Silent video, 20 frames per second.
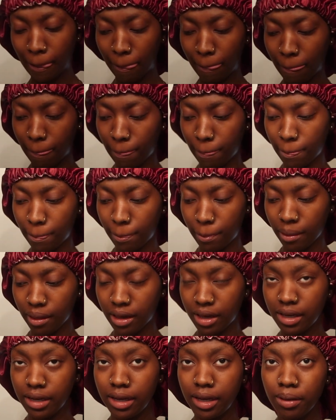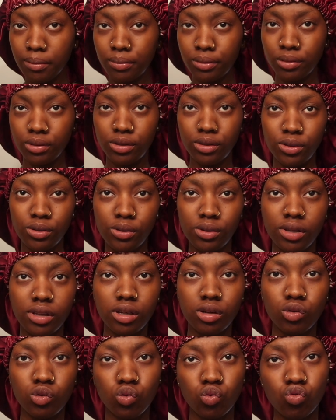ass keep callin', swear
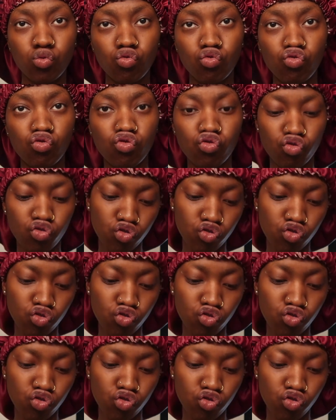that she be in